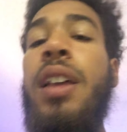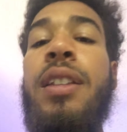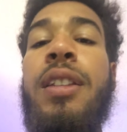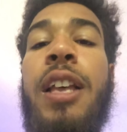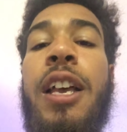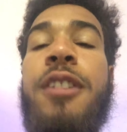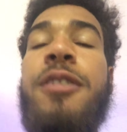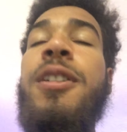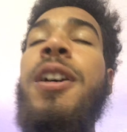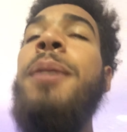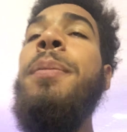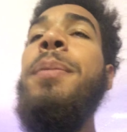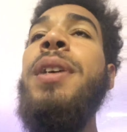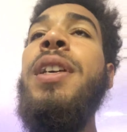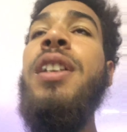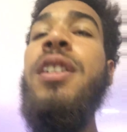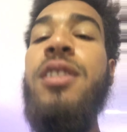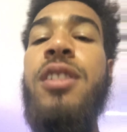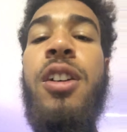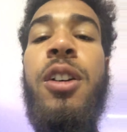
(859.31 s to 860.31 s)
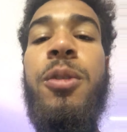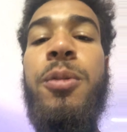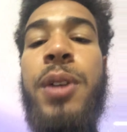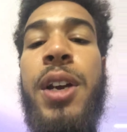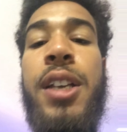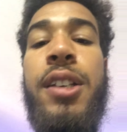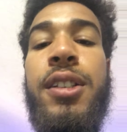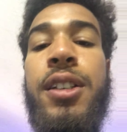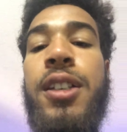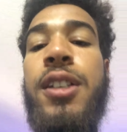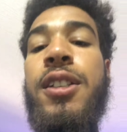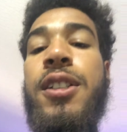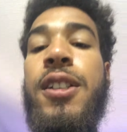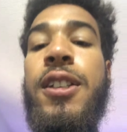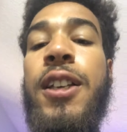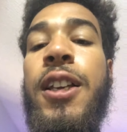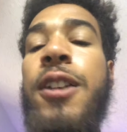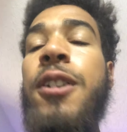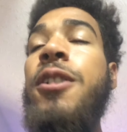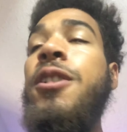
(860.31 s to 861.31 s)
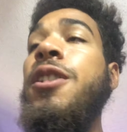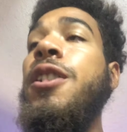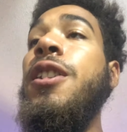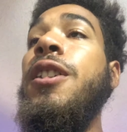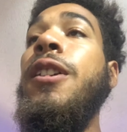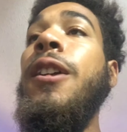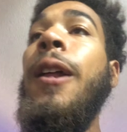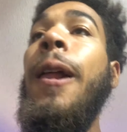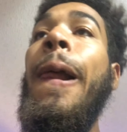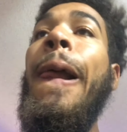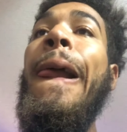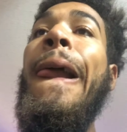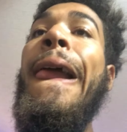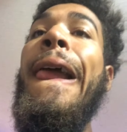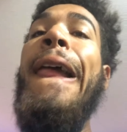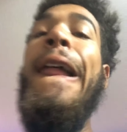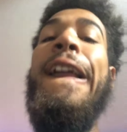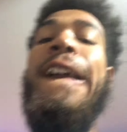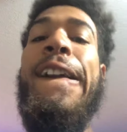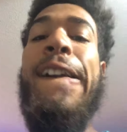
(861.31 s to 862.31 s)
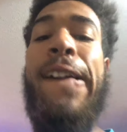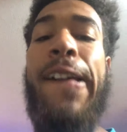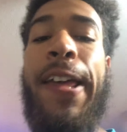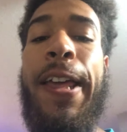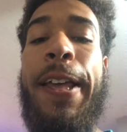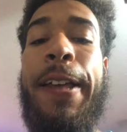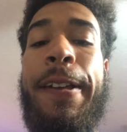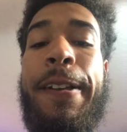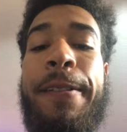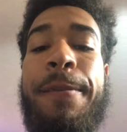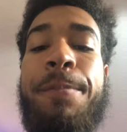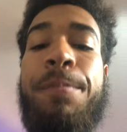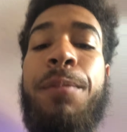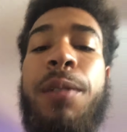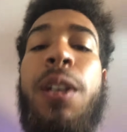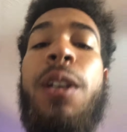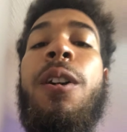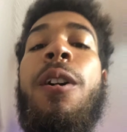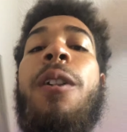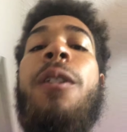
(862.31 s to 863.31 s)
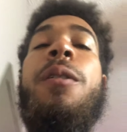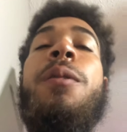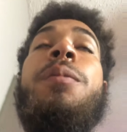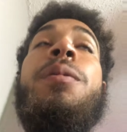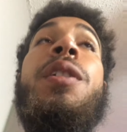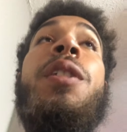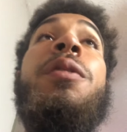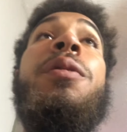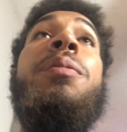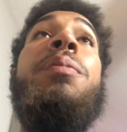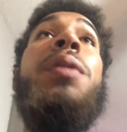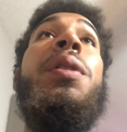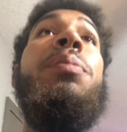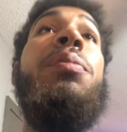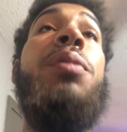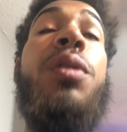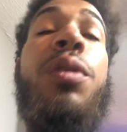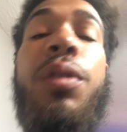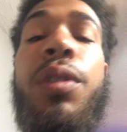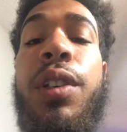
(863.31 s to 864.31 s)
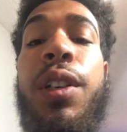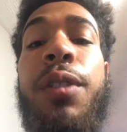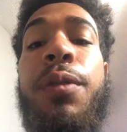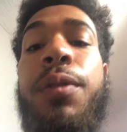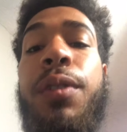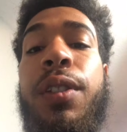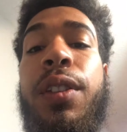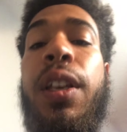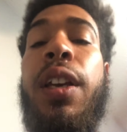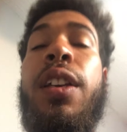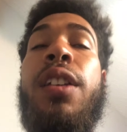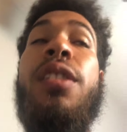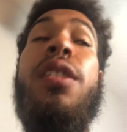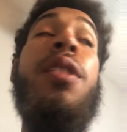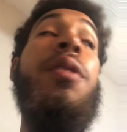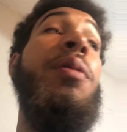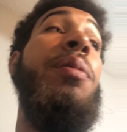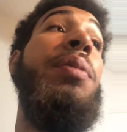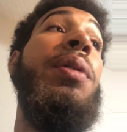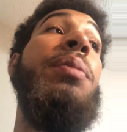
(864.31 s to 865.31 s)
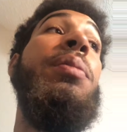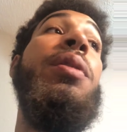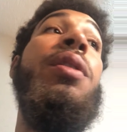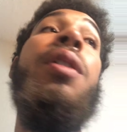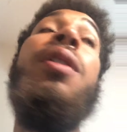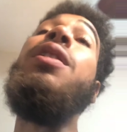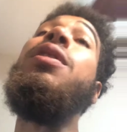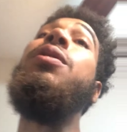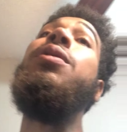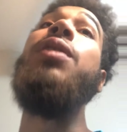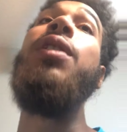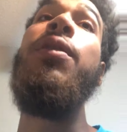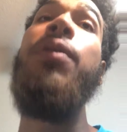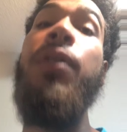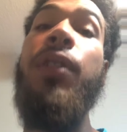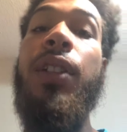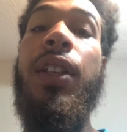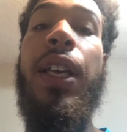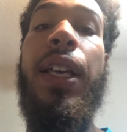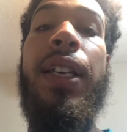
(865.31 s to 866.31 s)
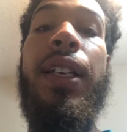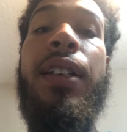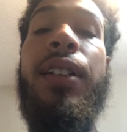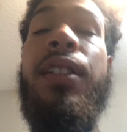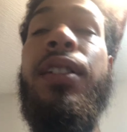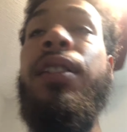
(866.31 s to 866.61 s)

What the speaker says: that's what I mean. It's all resonance and energy. And, different people doing different things, different people going through different things,